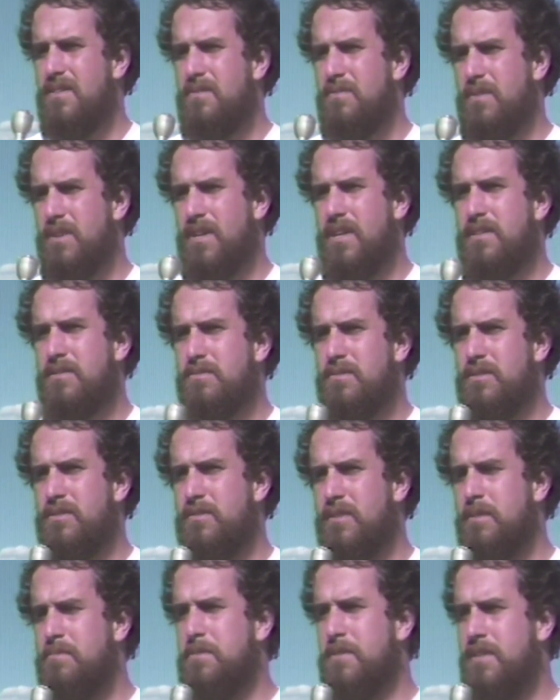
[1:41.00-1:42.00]
Well, that's what his
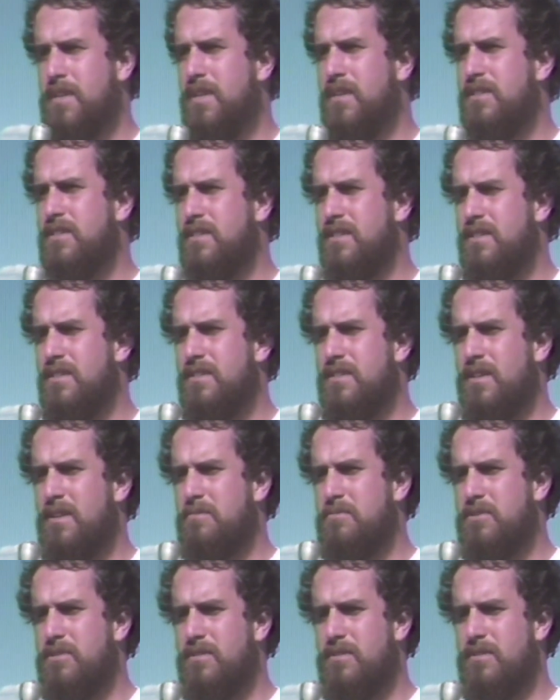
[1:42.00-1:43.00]
reputation is, and
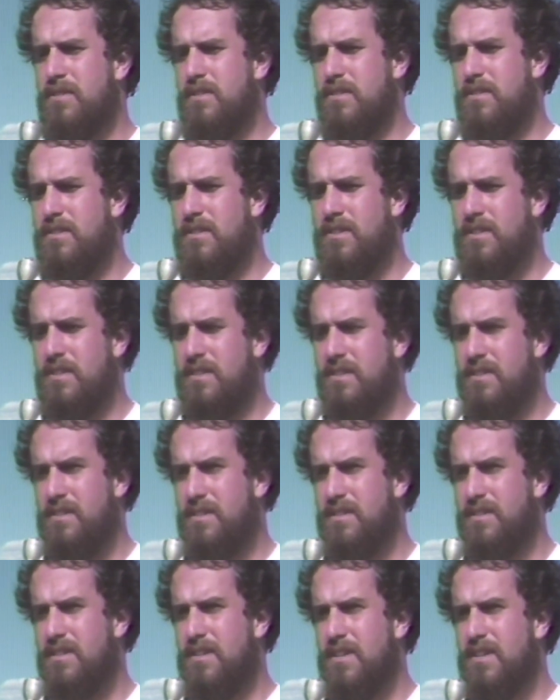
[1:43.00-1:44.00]
I'm sure that uh,
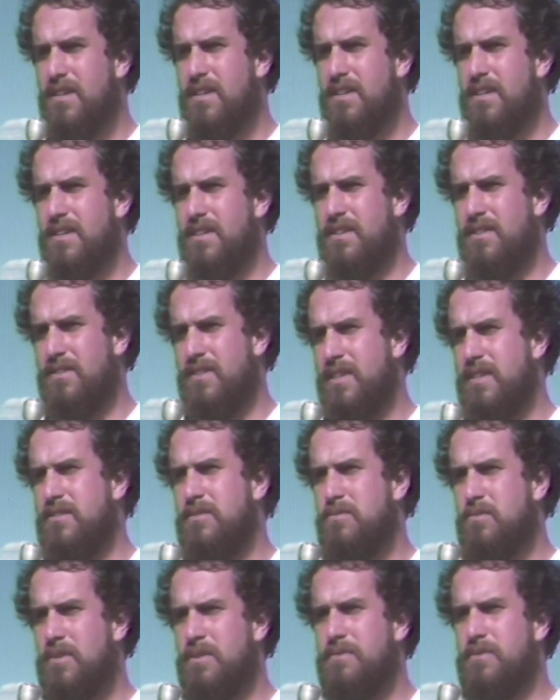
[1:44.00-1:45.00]
you know,
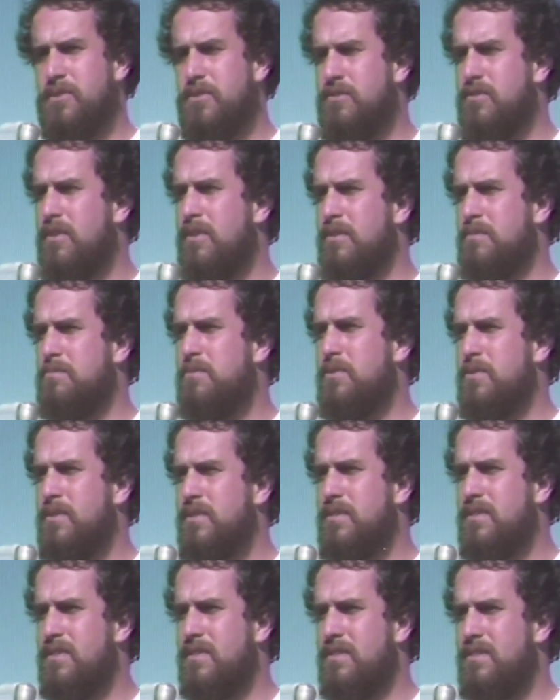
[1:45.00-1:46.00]
that's one of his strong
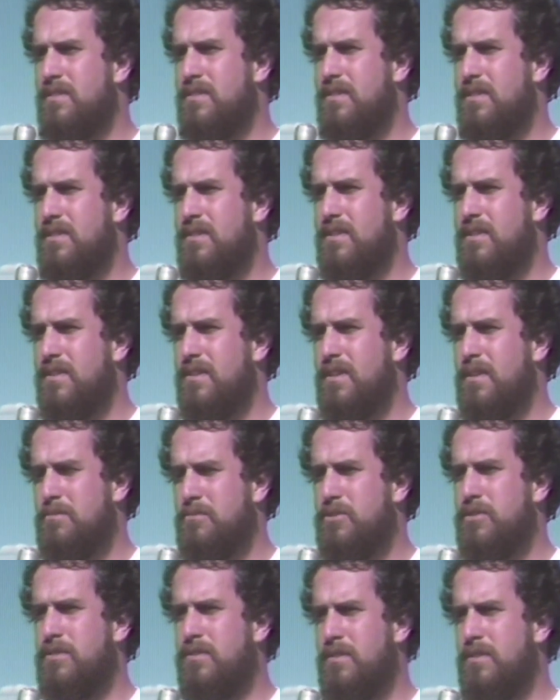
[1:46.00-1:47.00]
points, and I'm
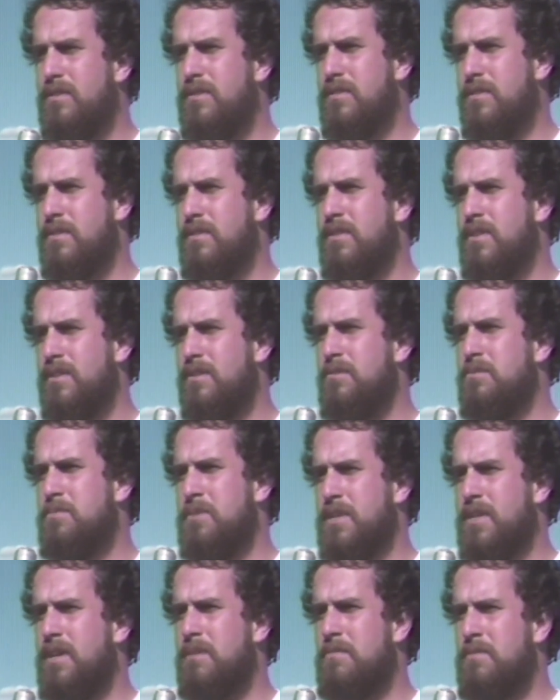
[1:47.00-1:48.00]
sure that it will
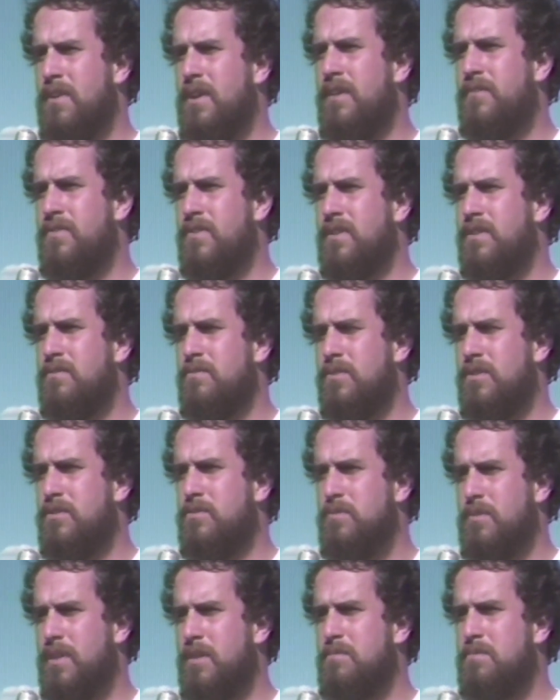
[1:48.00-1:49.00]
become evident
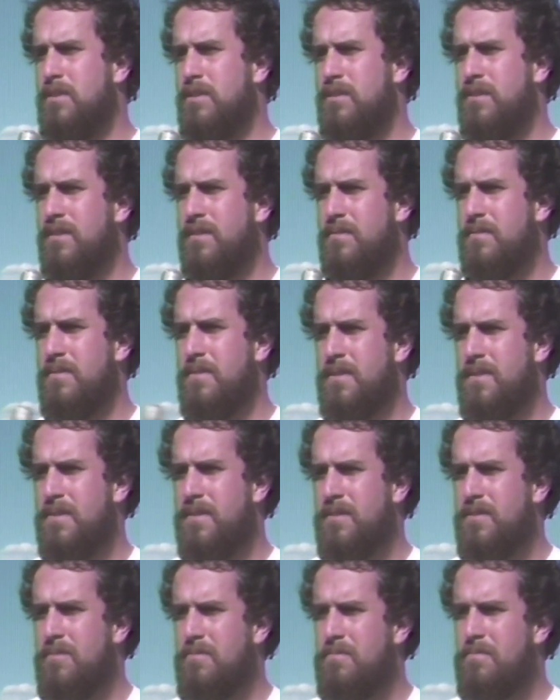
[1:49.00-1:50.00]
once we get playing. You
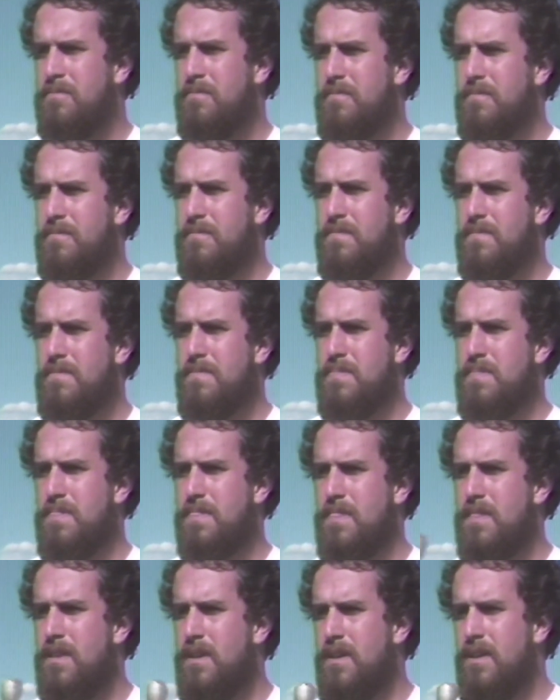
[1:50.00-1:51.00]
think the club needs this?
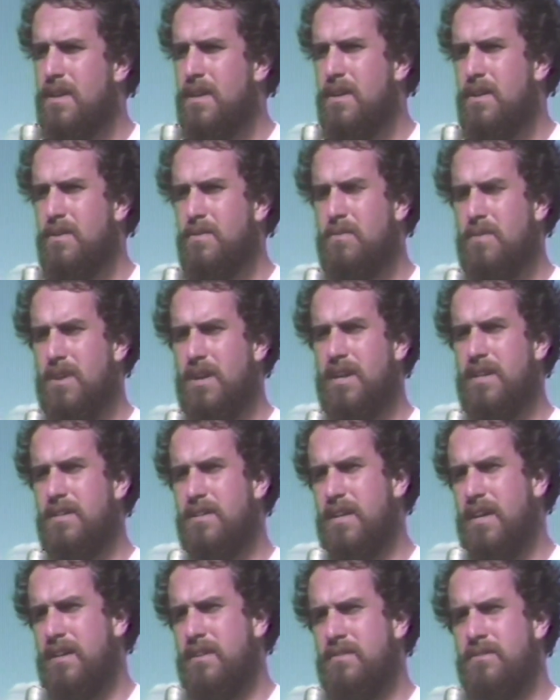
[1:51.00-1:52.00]
Well, I,
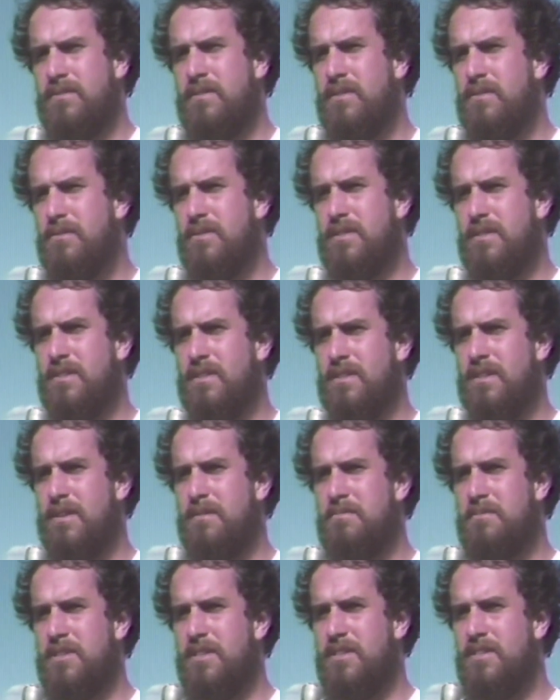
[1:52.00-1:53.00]
I don't know what the
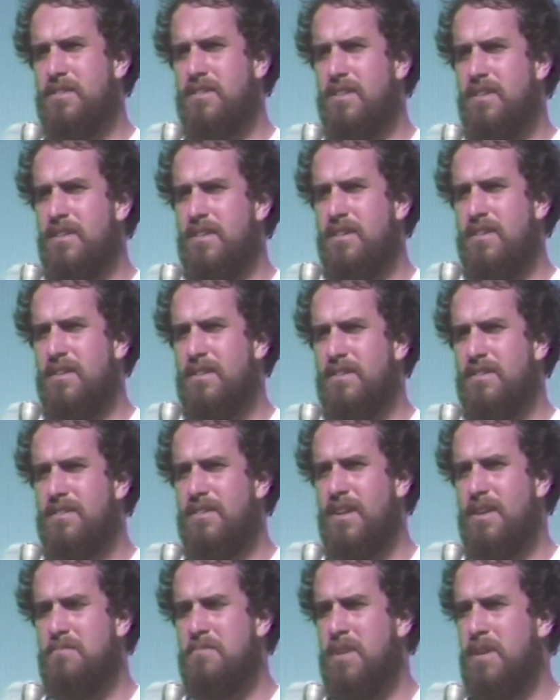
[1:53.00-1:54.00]
club needs. Uh, it's
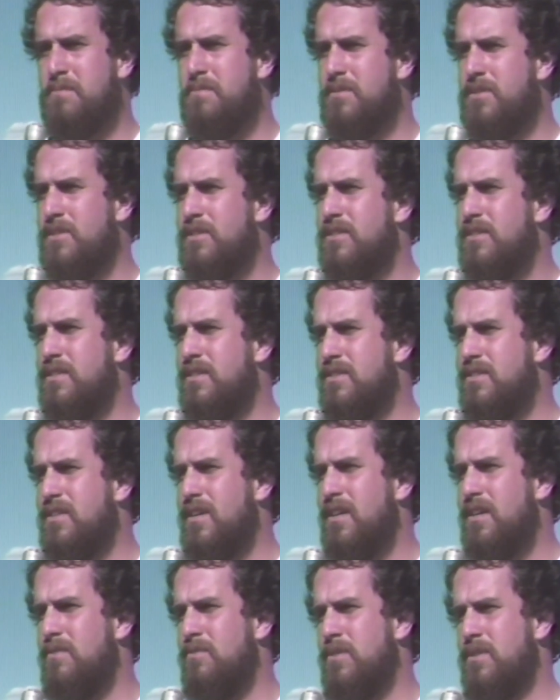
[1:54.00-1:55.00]
not my position to
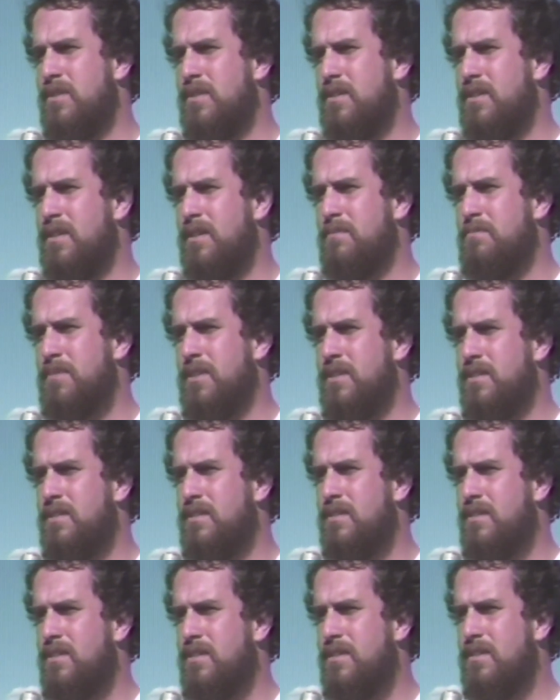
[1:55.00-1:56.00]
say what the club needs.